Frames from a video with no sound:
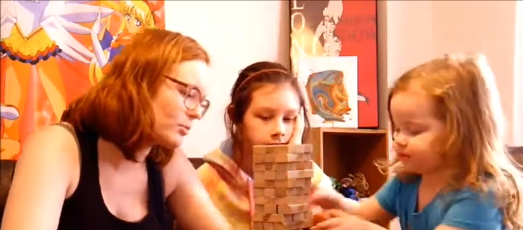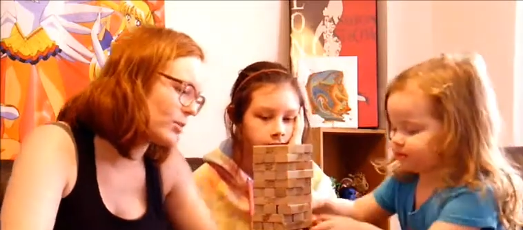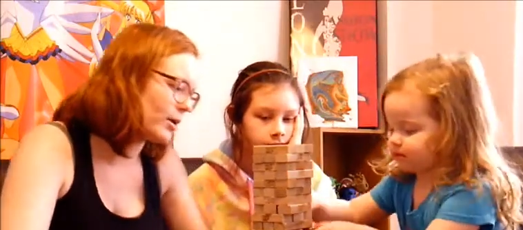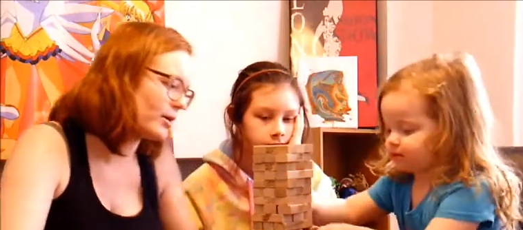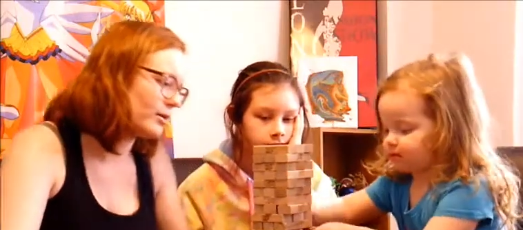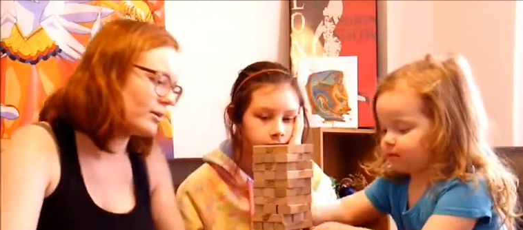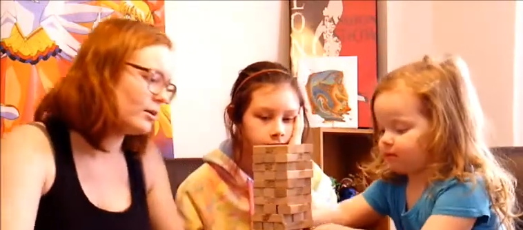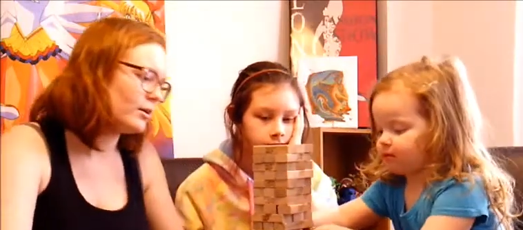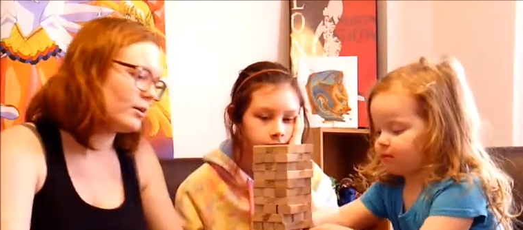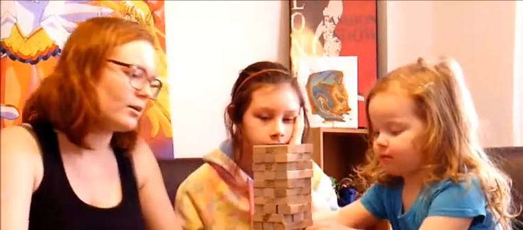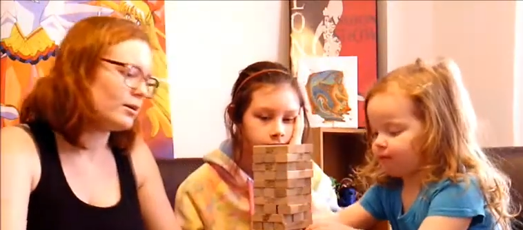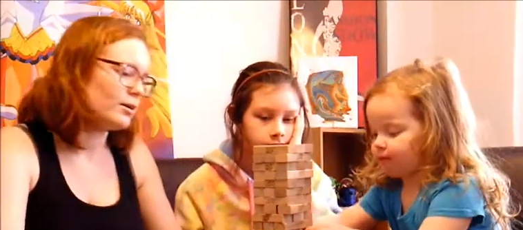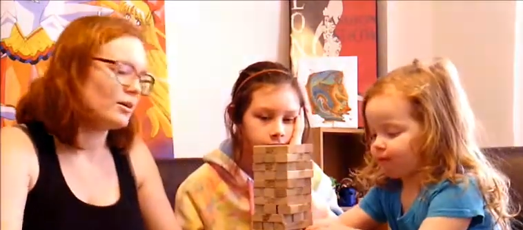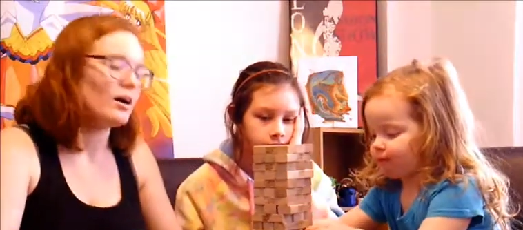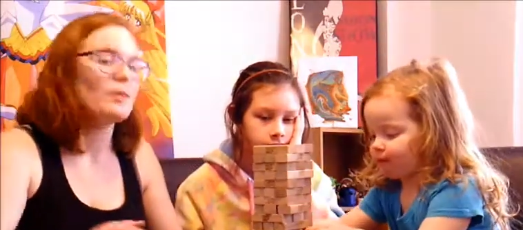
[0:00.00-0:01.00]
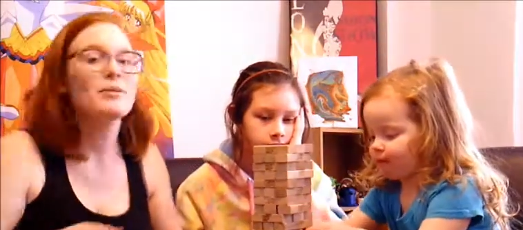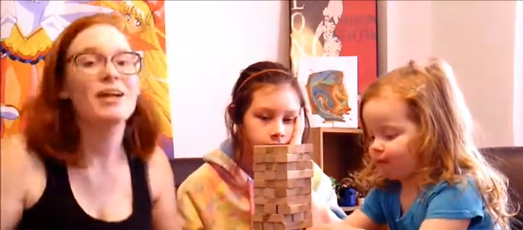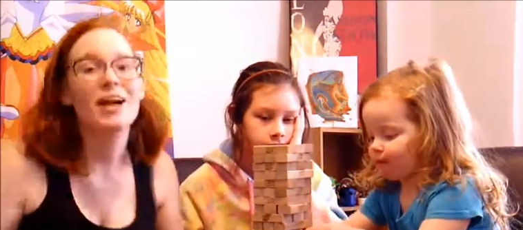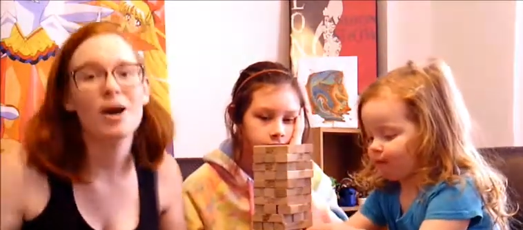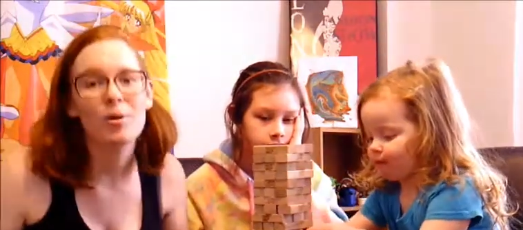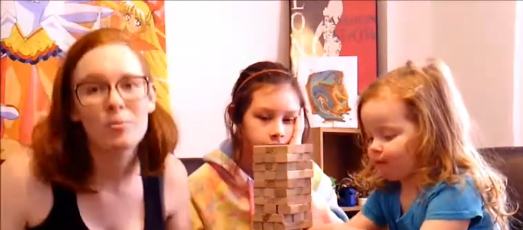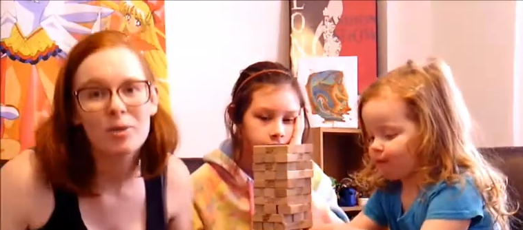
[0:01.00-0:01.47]
Speaker 1: one. I'm gonna
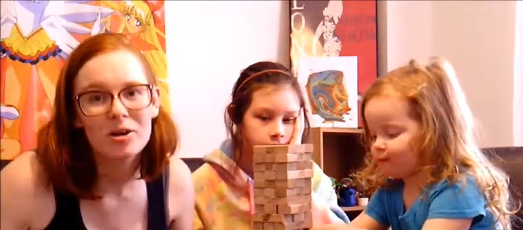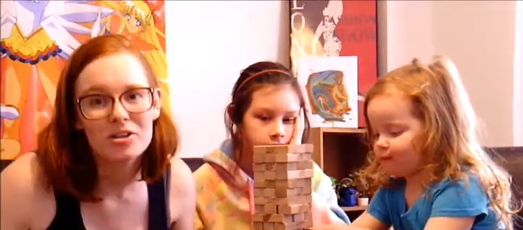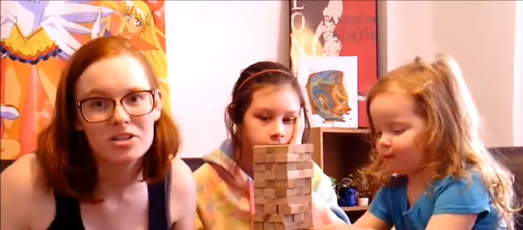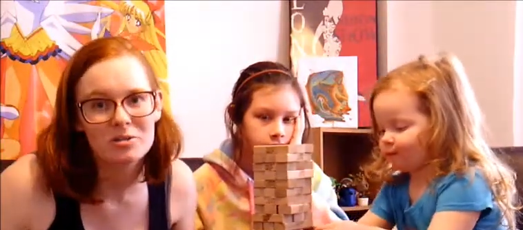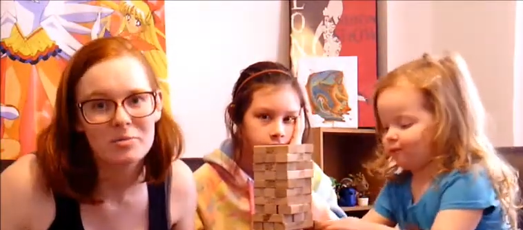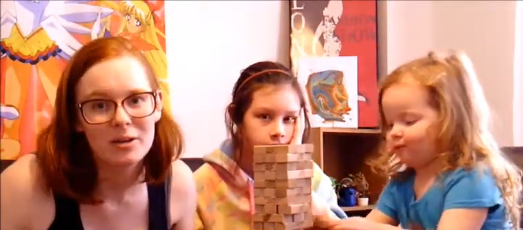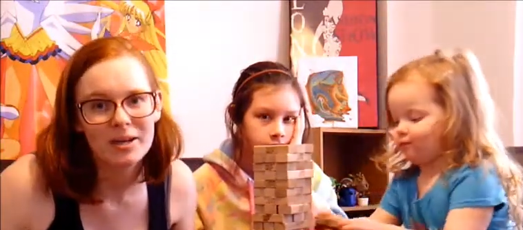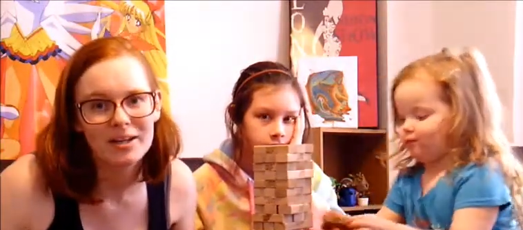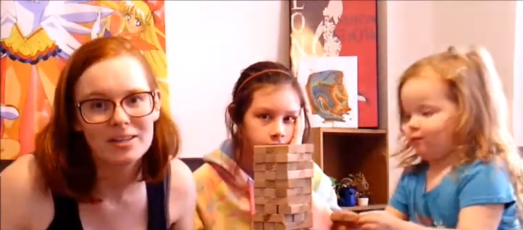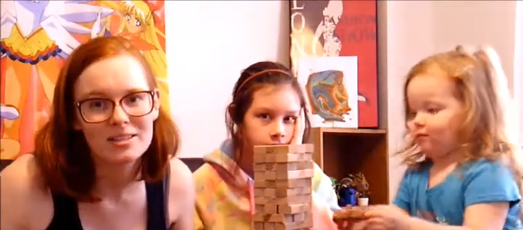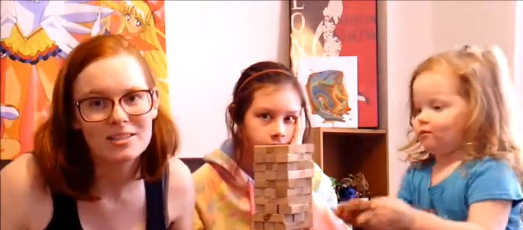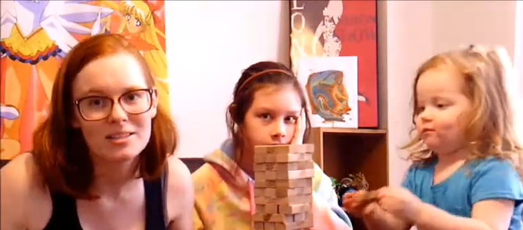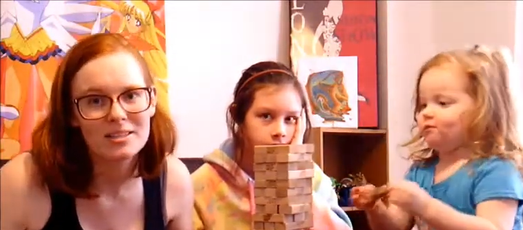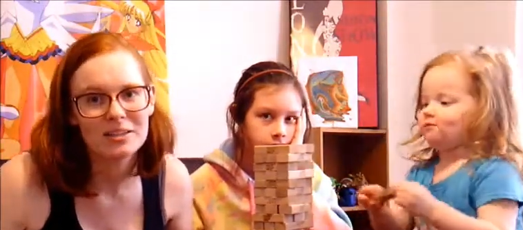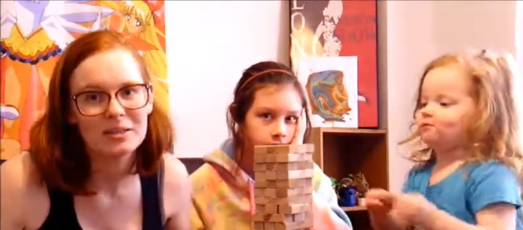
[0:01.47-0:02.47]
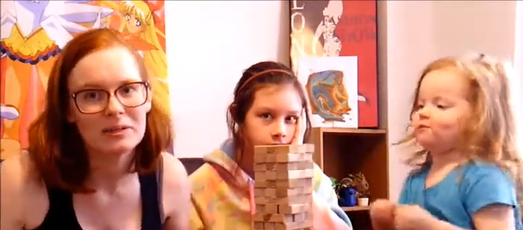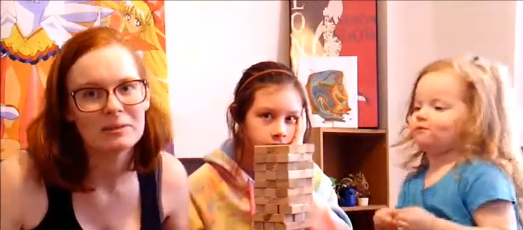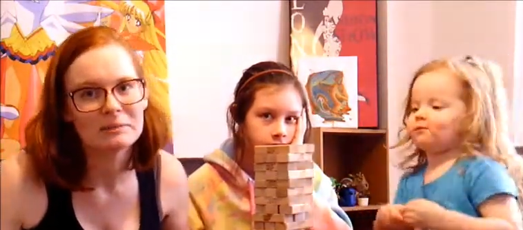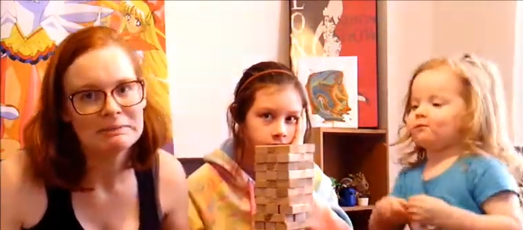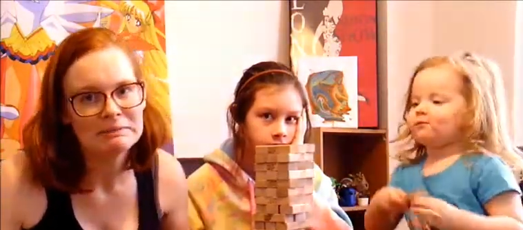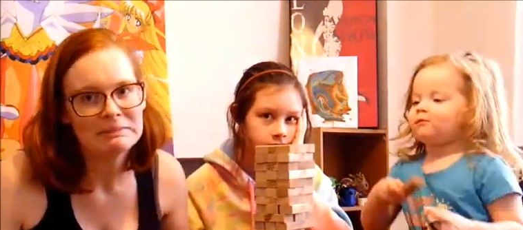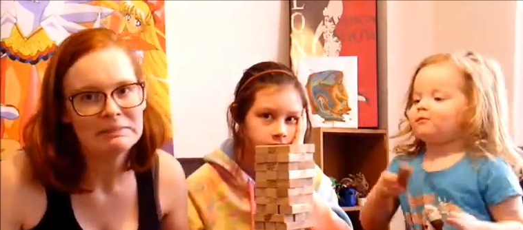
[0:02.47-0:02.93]
help her just because, you know.
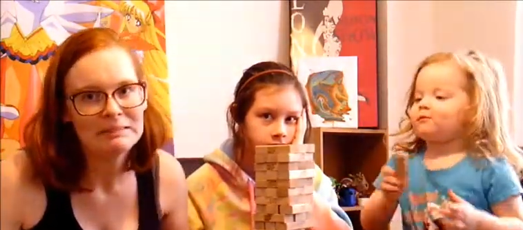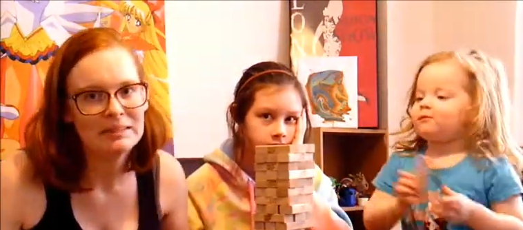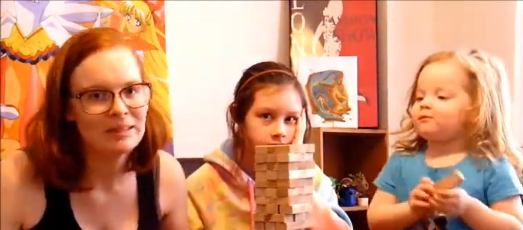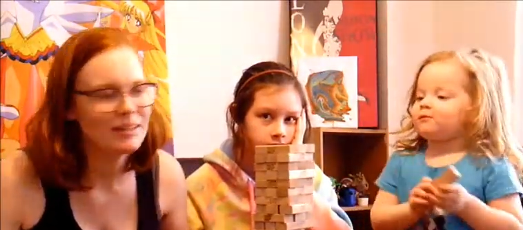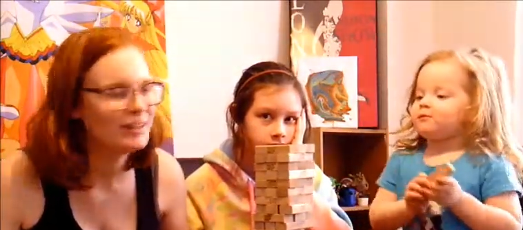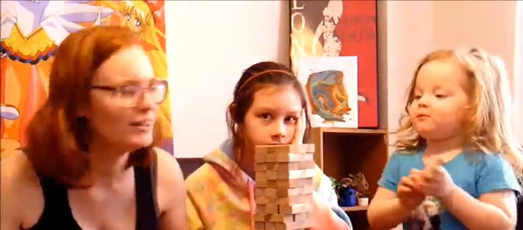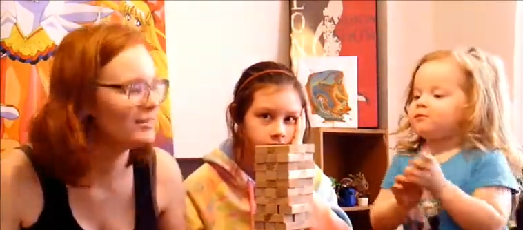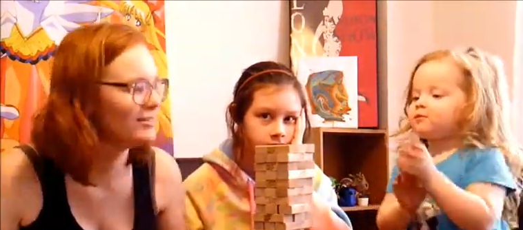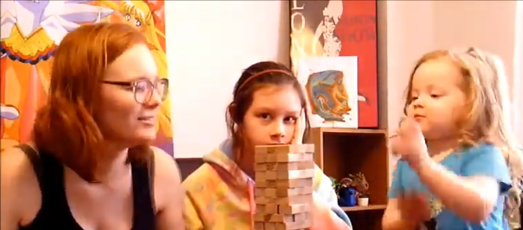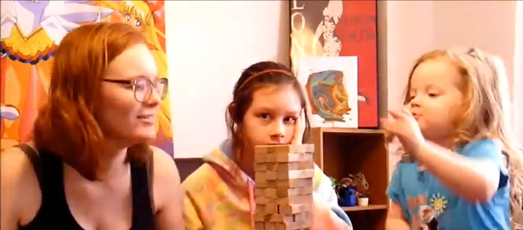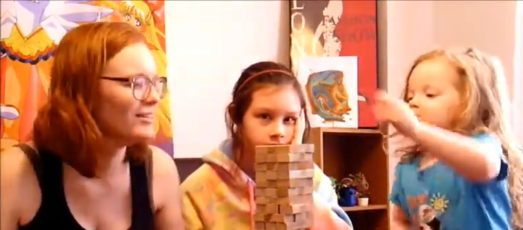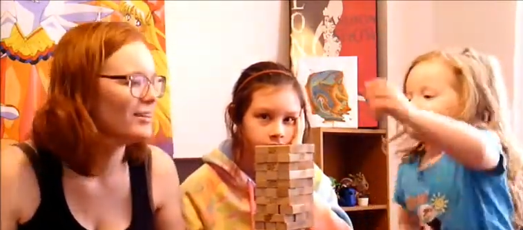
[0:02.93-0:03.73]
Mm-hmm. And